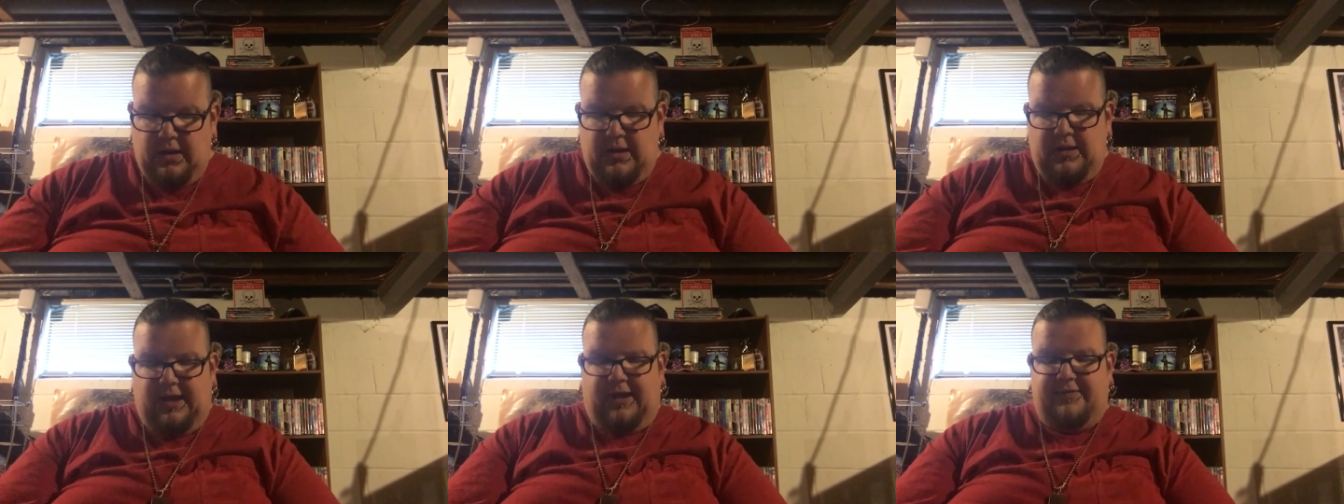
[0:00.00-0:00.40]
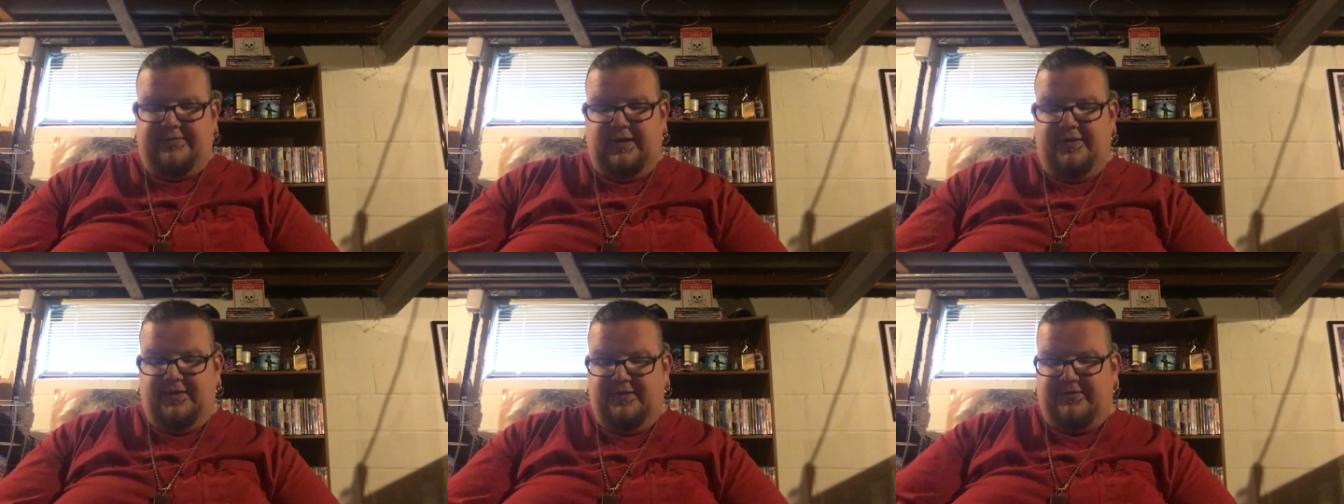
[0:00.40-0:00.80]
Like I
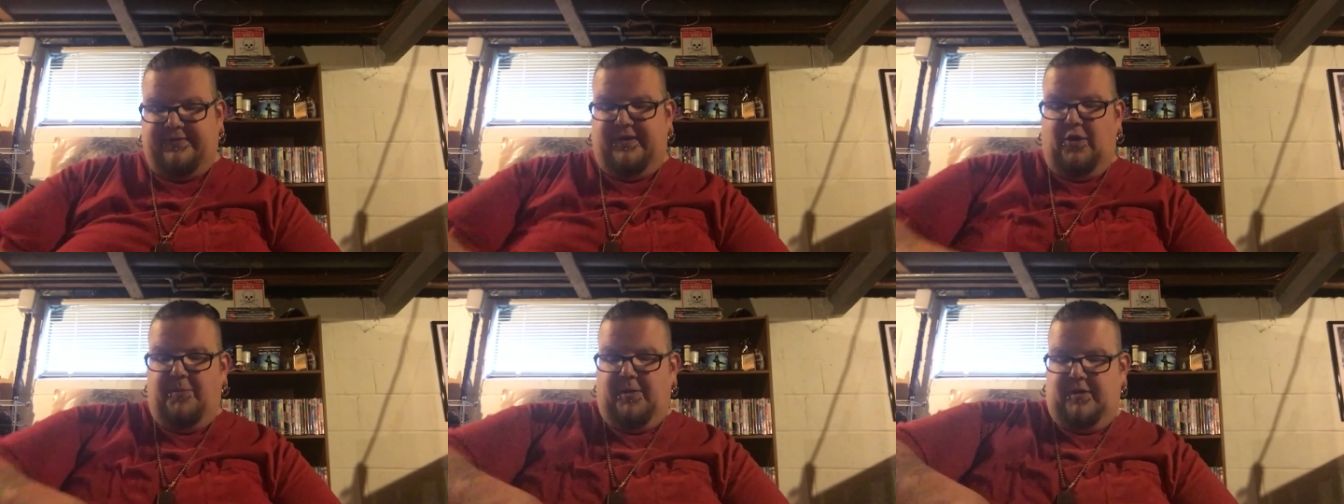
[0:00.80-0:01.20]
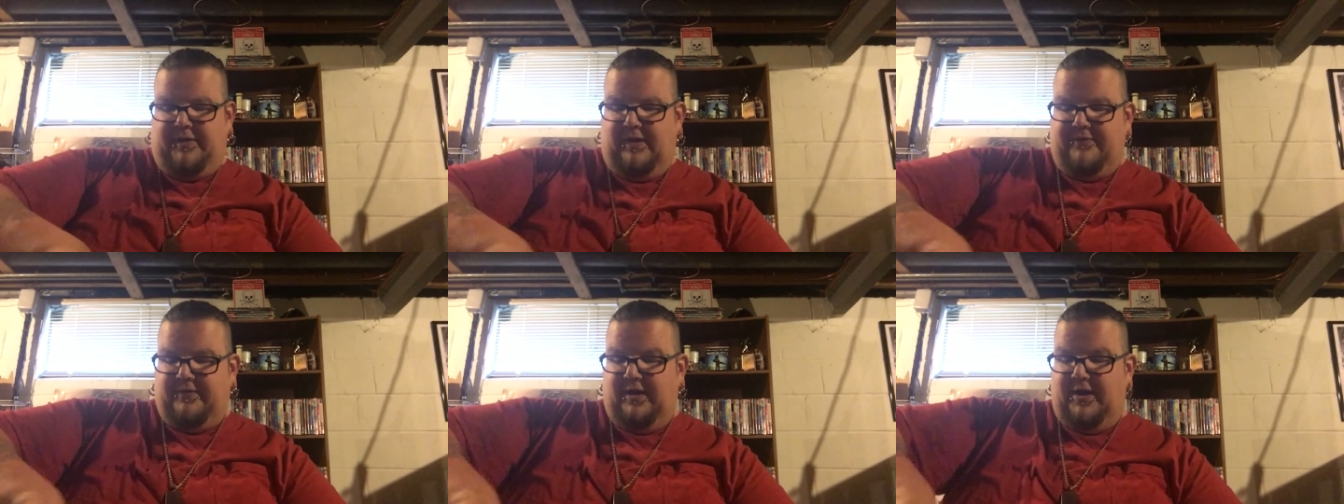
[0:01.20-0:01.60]
said, this steelbook book
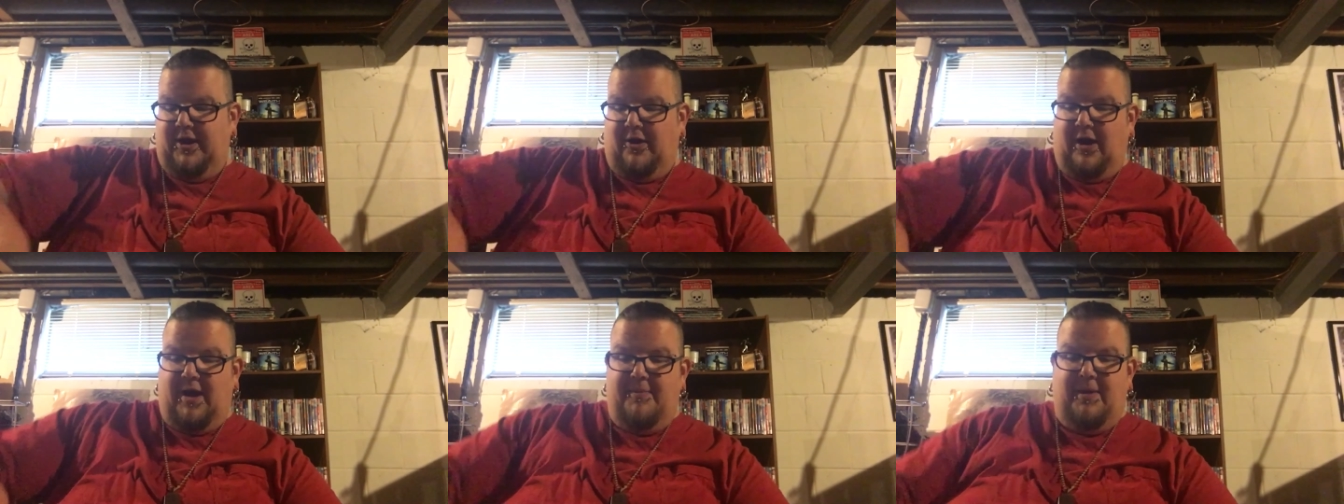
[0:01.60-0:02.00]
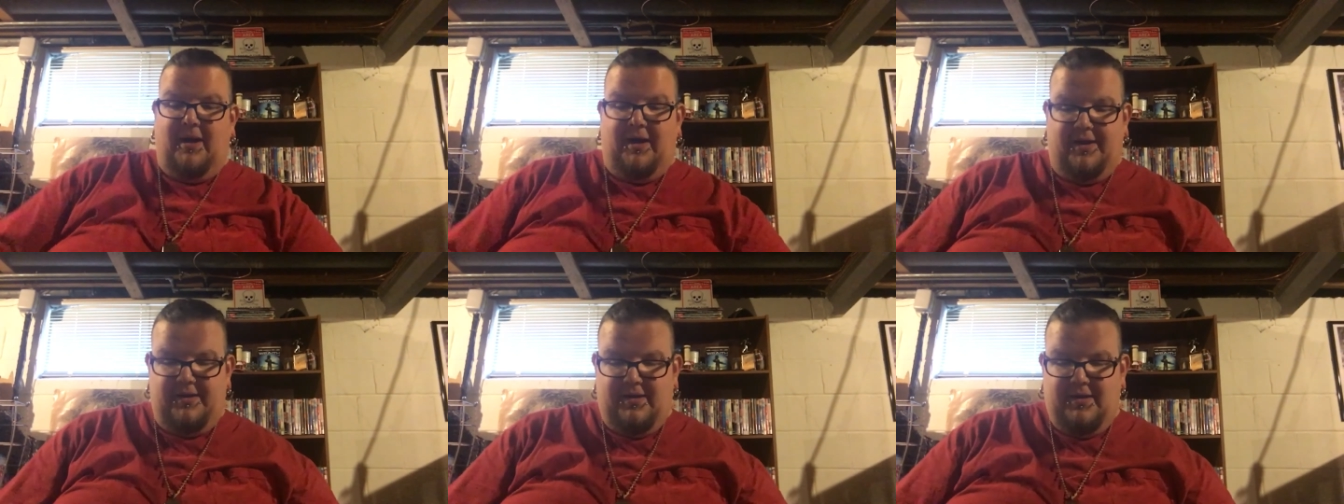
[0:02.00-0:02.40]
that's in here, I'm uh,